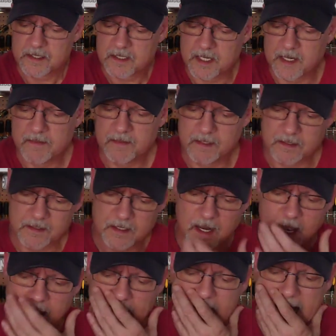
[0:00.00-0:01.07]

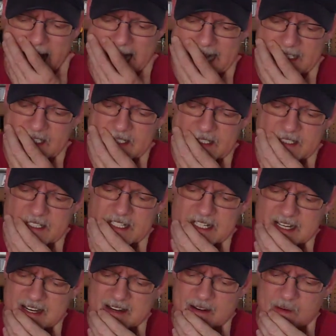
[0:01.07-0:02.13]
Stephen
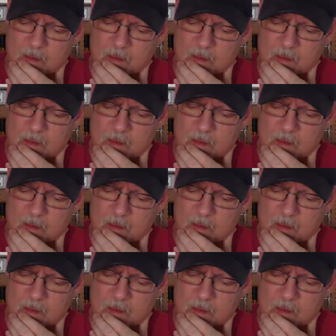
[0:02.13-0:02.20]
asks,